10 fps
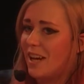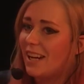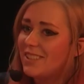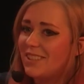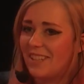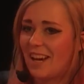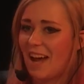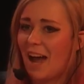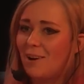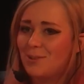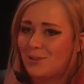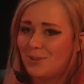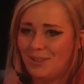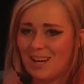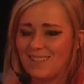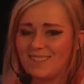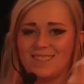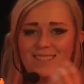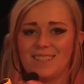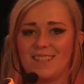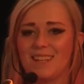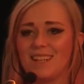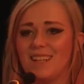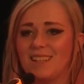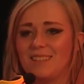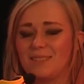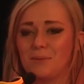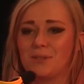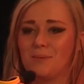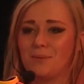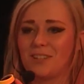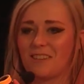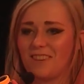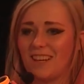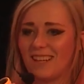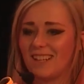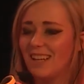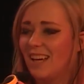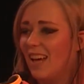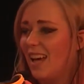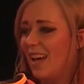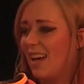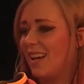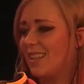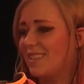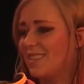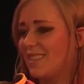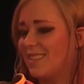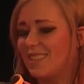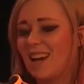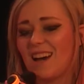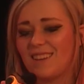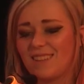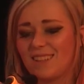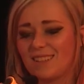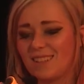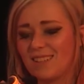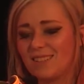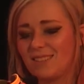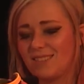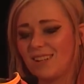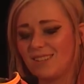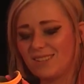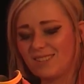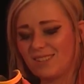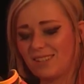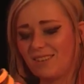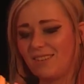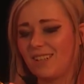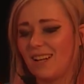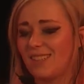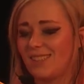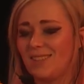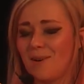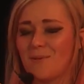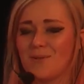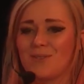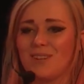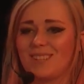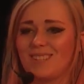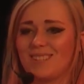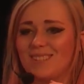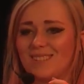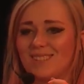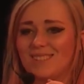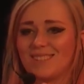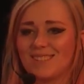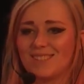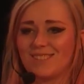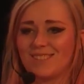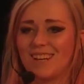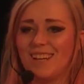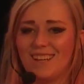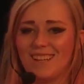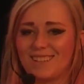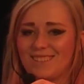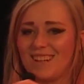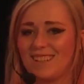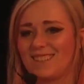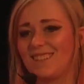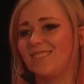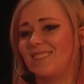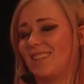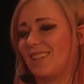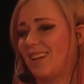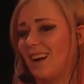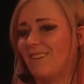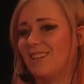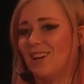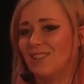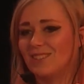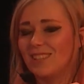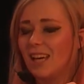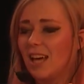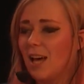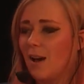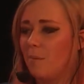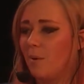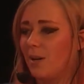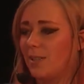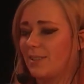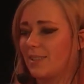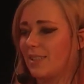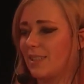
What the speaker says: the idea how to do that is the most important thing. And yeah, I think the designers are giving us the opportunities to create something our own. But